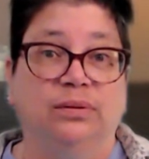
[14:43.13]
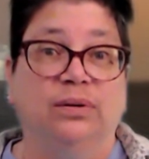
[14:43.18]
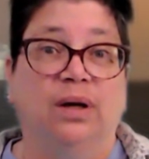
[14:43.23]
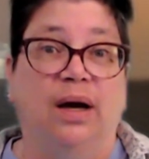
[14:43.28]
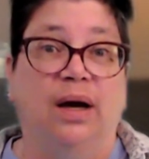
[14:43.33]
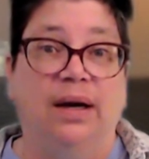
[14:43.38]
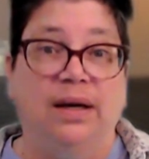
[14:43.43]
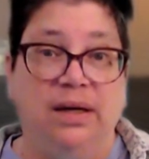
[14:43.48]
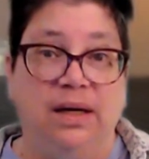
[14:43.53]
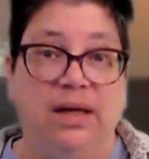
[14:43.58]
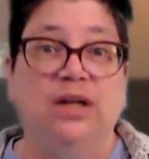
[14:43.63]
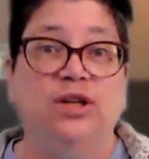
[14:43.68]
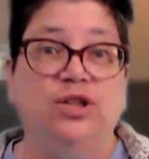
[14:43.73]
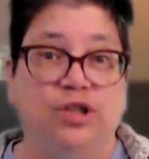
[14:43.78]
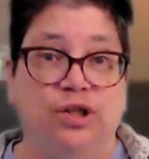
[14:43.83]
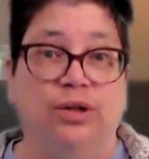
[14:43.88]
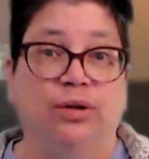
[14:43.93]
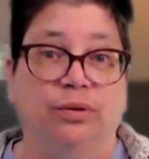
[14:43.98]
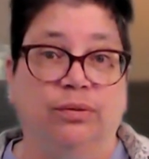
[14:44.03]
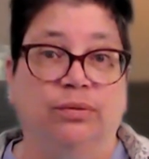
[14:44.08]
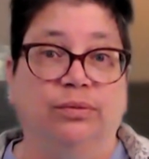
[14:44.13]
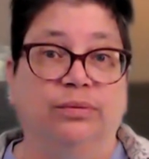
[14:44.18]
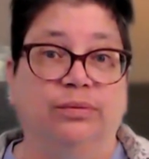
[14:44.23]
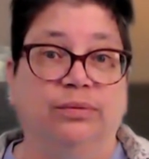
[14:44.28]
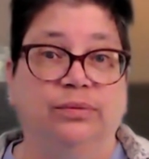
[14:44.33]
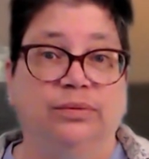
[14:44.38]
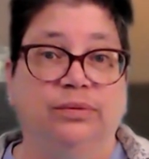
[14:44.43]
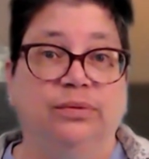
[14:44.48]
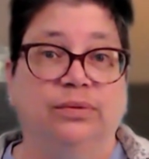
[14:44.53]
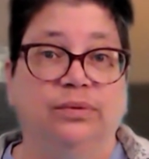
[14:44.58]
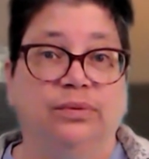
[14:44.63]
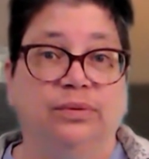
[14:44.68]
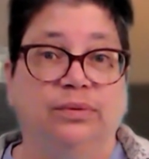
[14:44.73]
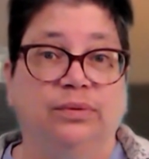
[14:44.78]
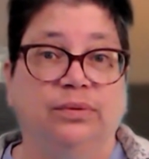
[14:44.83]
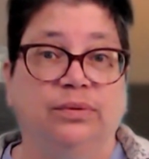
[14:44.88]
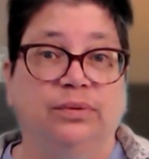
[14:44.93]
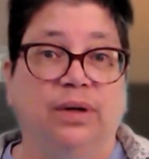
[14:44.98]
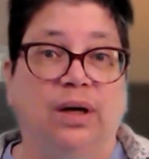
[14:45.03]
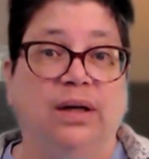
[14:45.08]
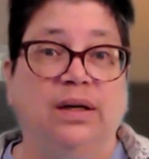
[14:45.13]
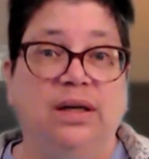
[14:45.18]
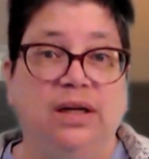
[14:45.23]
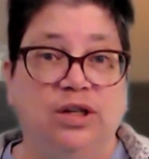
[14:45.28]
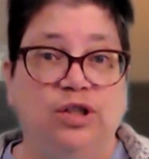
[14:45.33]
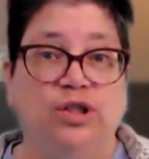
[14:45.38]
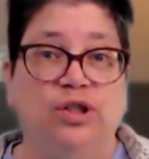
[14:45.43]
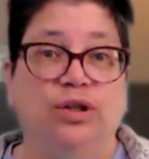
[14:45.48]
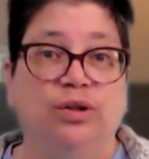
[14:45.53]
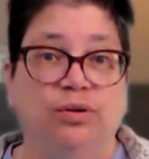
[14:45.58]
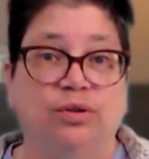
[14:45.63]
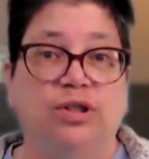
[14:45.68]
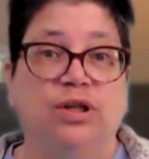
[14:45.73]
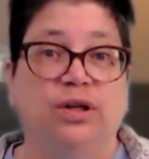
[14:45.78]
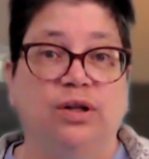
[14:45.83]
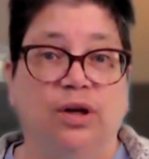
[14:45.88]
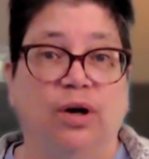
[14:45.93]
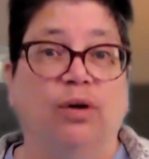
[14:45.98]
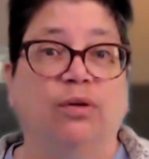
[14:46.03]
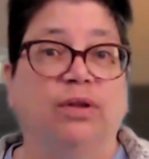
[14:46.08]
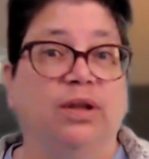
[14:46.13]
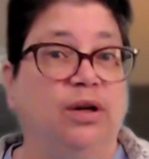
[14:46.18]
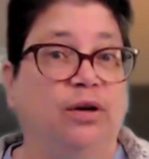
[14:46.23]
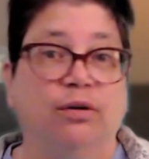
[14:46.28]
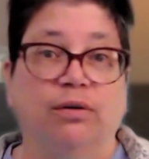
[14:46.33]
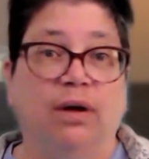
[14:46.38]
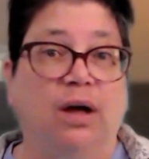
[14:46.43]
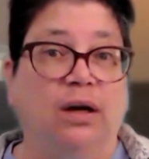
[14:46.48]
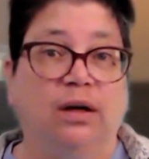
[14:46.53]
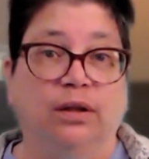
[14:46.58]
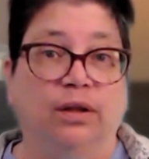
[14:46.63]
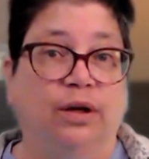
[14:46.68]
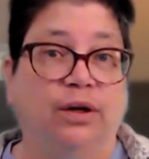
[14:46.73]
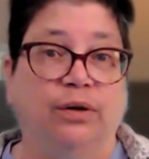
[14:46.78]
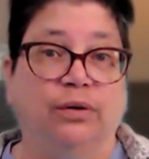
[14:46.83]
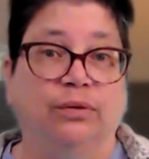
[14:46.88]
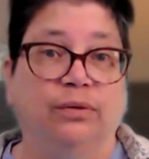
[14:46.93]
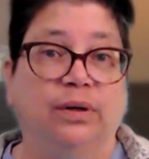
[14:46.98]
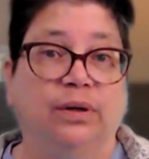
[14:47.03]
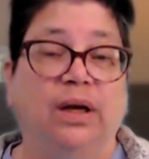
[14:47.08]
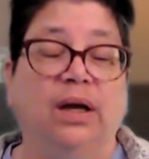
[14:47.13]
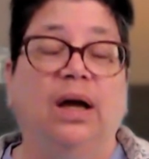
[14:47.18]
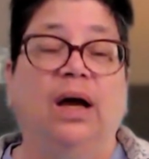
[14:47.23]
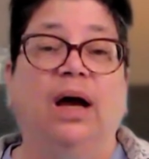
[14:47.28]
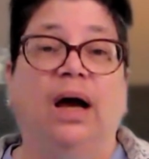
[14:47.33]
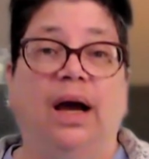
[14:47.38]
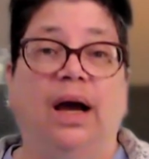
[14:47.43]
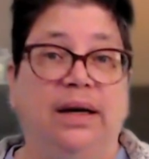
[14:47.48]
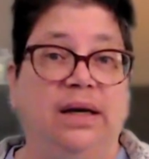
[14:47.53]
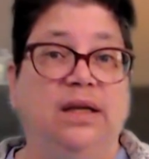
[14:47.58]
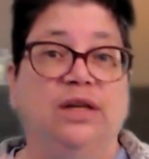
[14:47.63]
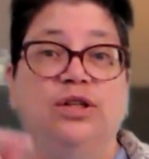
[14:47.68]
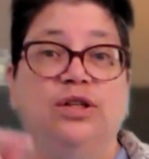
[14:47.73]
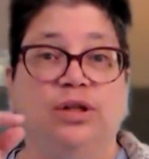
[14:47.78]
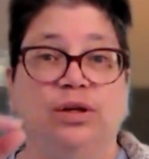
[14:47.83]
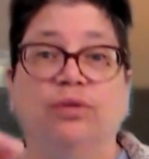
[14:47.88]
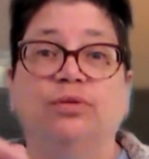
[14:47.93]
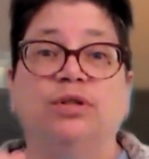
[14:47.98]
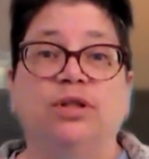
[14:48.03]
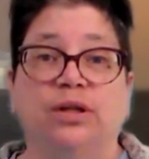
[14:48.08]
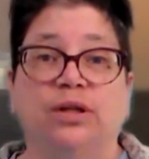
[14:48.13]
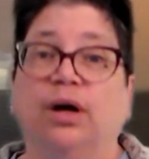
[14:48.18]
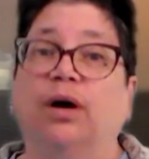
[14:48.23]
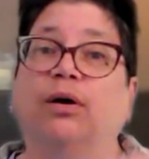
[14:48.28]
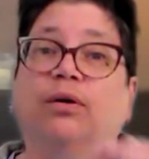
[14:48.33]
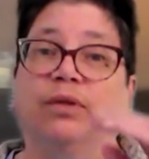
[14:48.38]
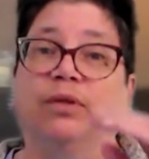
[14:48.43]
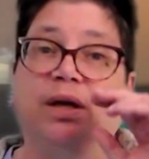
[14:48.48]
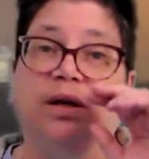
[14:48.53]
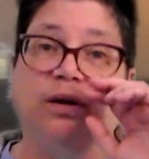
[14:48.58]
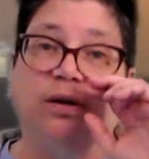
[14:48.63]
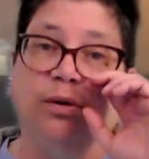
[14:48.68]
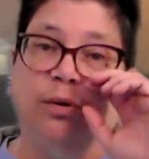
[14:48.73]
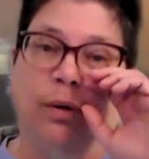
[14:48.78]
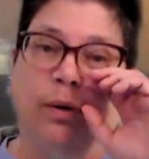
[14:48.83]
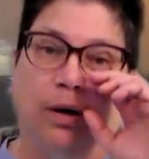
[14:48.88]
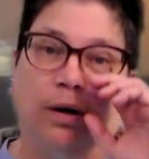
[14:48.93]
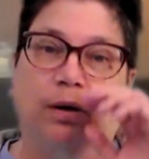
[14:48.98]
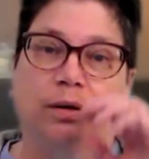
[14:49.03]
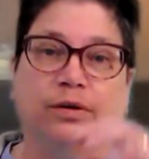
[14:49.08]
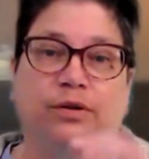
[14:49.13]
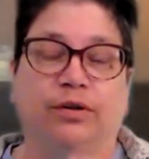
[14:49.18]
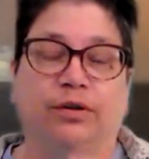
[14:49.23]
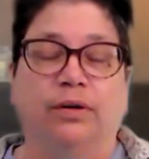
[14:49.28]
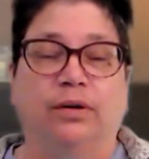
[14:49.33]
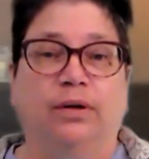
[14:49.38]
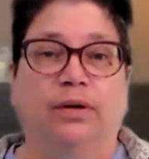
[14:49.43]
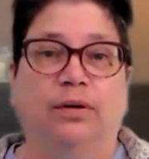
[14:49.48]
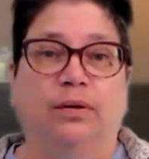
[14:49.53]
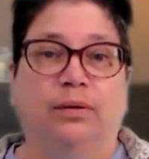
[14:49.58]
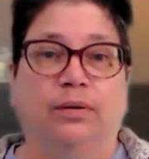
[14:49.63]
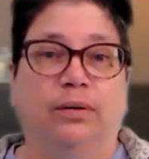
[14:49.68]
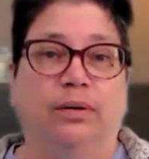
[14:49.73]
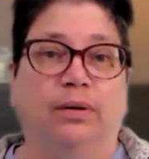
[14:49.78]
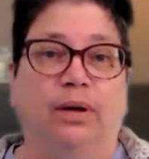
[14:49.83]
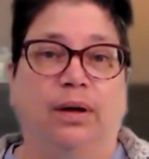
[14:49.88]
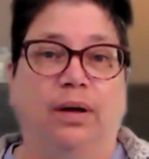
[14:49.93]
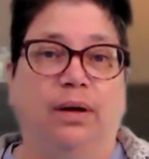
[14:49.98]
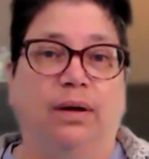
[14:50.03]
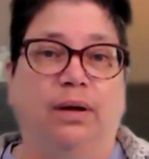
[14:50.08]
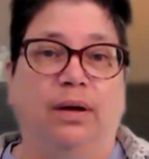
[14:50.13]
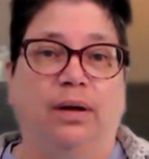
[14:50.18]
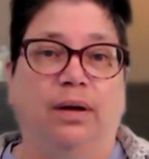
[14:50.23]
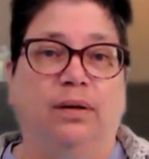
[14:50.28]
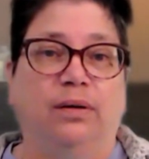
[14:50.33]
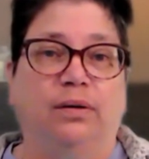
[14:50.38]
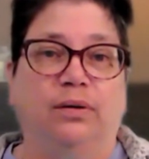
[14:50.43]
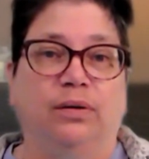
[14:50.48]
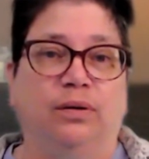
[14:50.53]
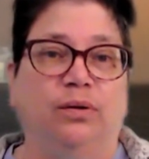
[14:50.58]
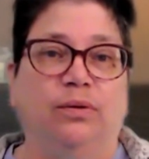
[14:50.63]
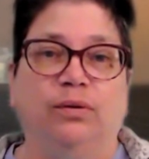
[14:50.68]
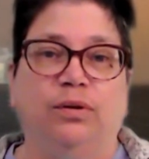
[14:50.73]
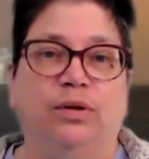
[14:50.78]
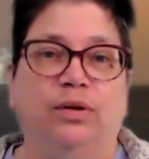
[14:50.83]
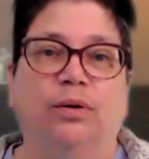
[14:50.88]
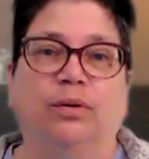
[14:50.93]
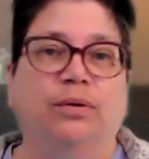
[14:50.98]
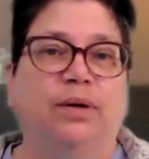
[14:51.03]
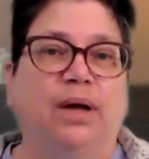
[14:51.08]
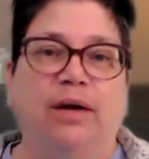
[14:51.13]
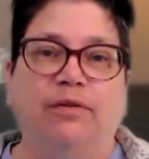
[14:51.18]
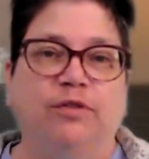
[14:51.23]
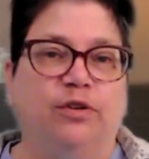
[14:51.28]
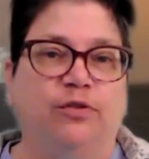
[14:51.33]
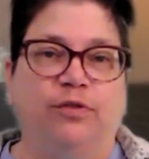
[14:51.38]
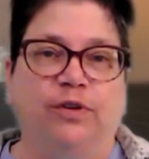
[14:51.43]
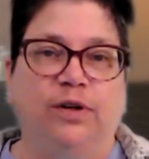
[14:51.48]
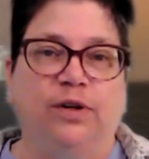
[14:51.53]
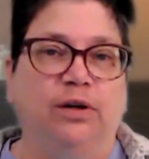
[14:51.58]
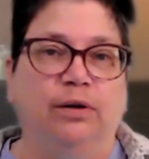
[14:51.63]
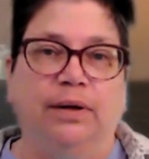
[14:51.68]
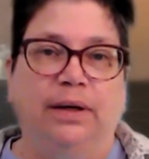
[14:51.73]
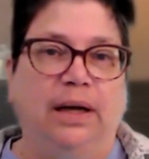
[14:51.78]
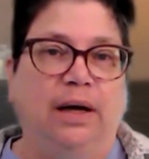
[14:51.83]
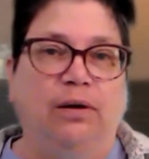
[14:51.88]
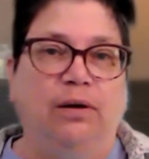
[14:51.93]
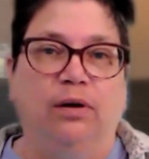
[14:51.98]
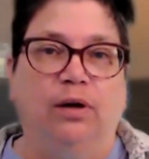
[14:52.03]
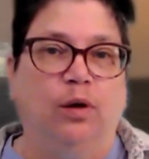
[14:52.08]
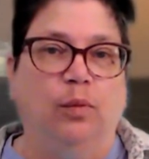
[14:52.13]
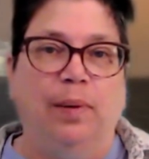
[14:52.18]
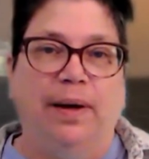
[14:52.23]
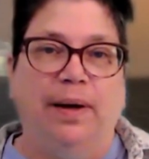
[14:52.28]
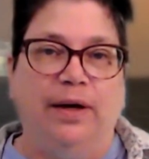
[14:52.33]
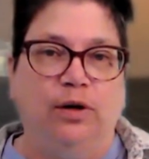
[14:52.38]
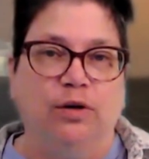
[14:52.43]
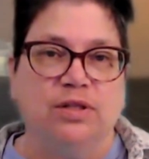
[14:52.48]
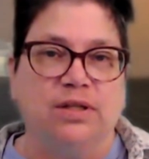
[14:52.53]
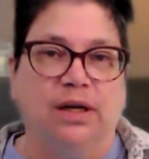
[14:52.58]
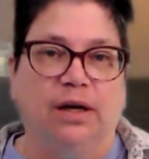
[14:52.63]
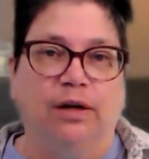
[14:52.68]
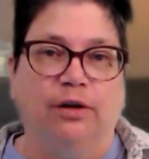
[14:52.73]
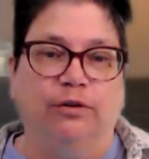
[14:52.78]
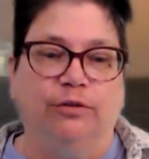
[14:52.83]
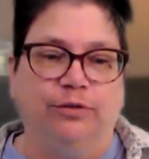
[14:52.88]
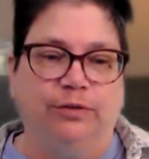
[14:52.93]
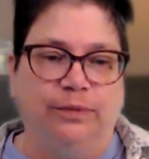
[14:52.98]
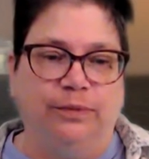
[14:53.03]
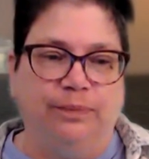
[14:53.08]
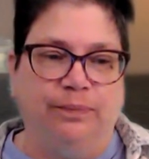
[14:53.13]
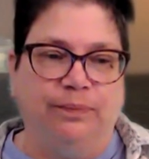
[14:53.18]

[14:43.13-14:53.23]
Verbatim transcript: I need you. I need you to know that you're not alone. I need you to know that you aren't, you don't have to figure it out all by yourself.